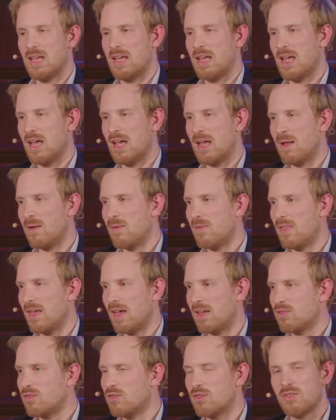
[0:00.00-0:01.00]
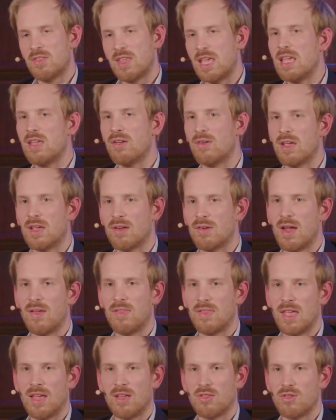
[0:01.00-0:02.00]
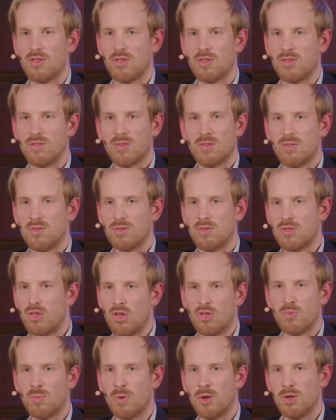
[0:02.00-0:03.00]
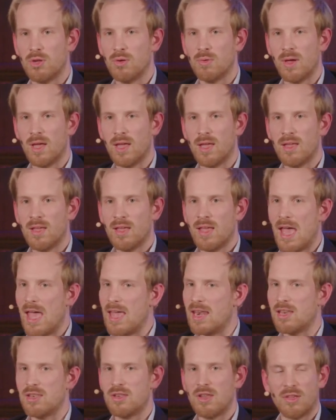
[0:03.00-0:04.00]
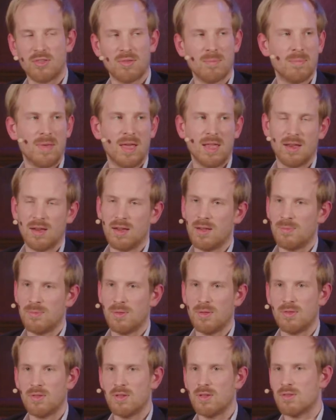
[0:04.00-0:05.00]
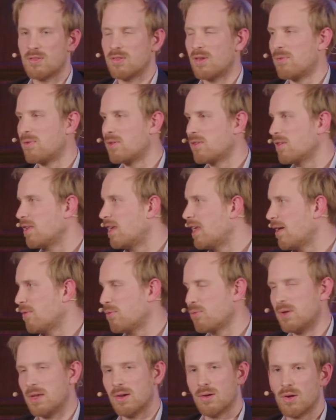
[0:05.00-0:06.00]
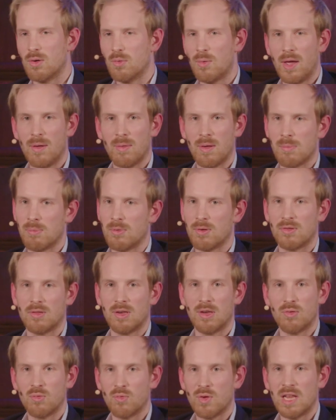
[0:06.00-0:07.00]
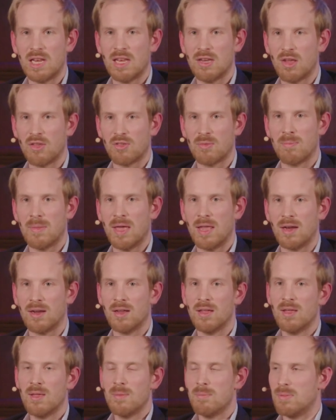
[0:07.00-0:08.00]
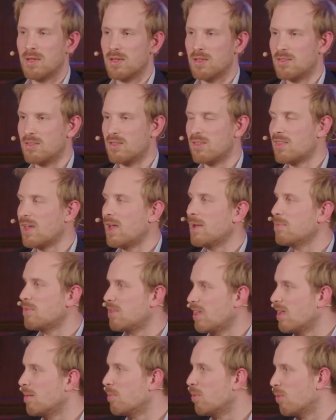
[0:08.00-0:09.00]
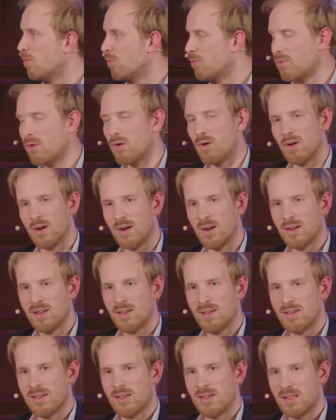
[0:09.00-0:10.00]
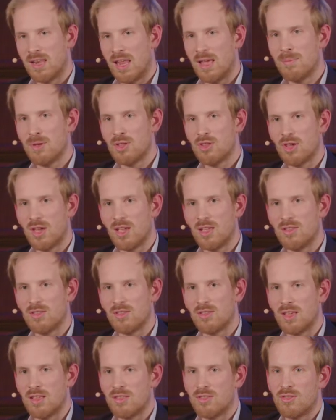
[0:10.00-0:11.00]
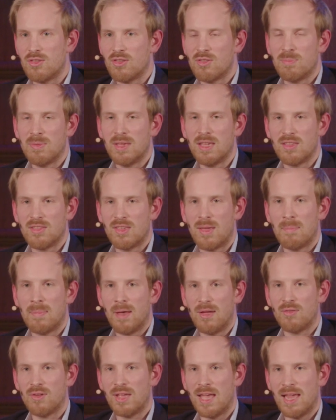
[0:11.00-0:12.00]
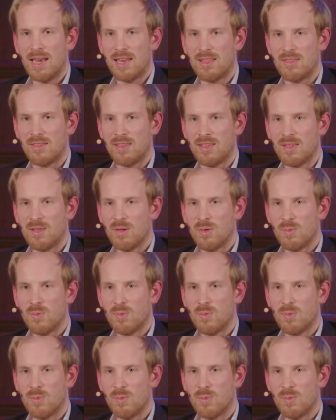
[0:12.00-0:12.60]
that just tinkering around the edges just won't do it. And it doesn't matter if you see yourself as a left-wing or a right-wing person. It really doesn't matter. Because the timetable for climate change, it's just being set by reality.